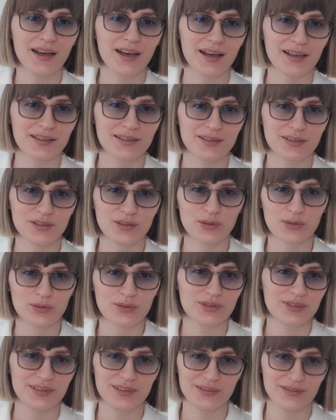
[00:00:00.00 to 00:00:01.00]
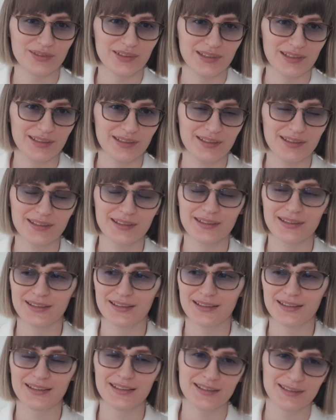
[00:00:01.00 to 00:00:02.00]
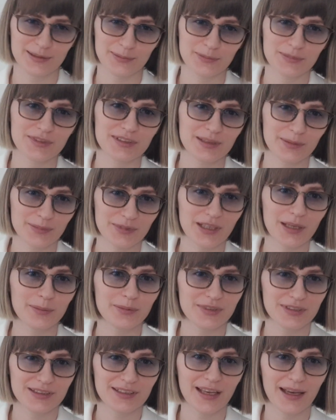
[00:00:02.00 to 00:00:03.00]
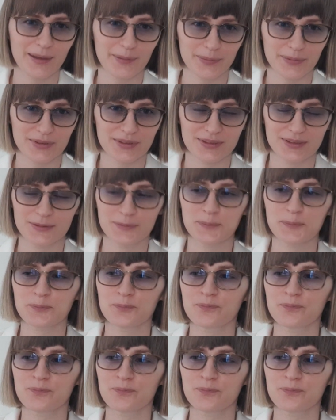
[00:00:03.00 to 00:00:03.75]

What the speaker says: I'll see your CV. Sometimes it happens.